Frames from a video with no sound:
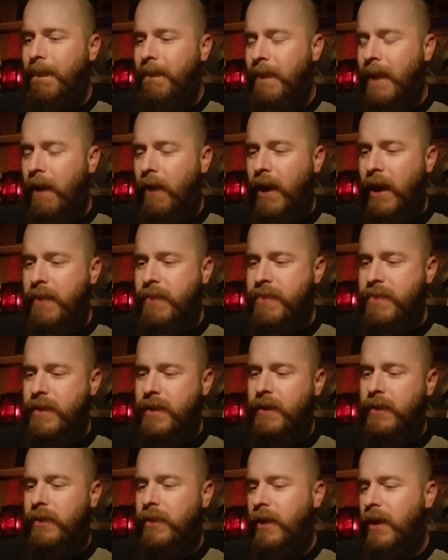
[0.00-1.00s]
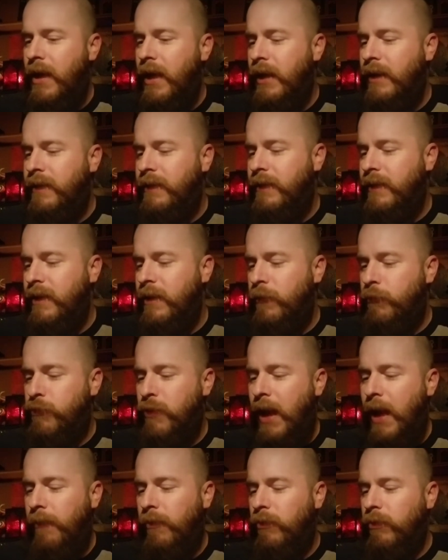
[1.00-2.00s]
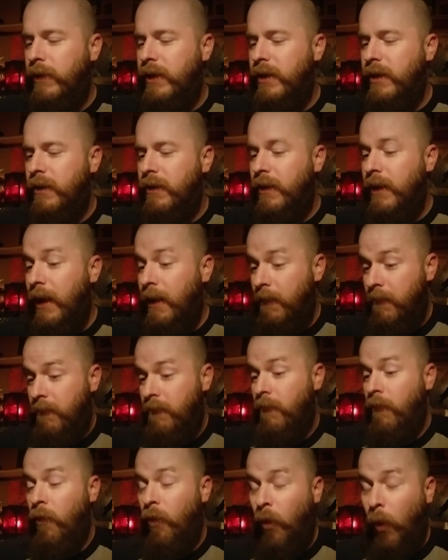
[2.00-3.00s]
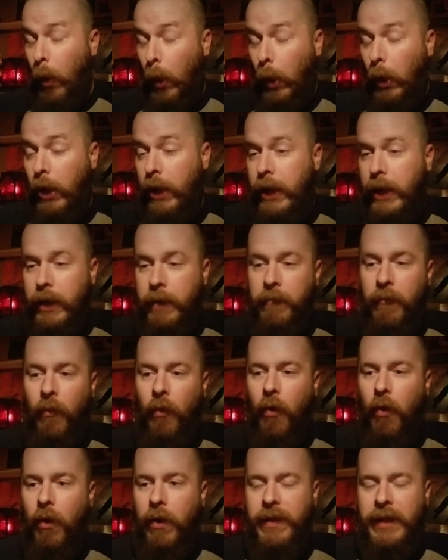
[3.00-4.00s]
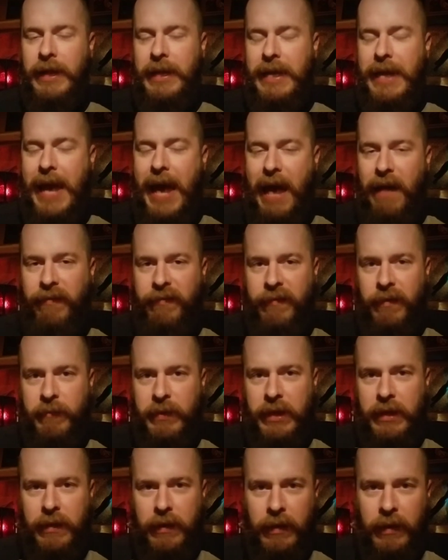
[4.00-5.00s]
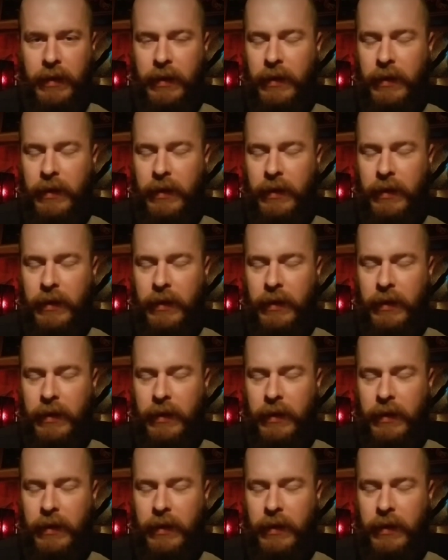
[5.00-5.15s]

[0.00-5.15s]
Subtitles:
Now I think that he's probably worried more than he has to be.